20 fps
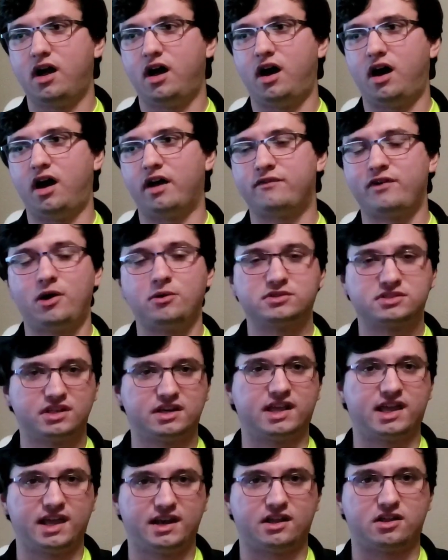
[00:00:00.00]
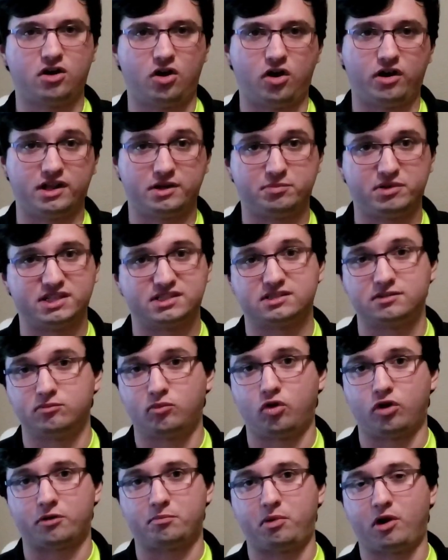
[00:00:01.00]
If I was going to hit a card, it'd be
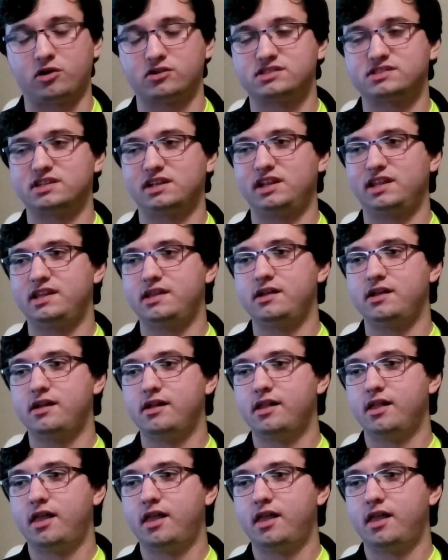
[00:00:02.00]
Simorgh personally.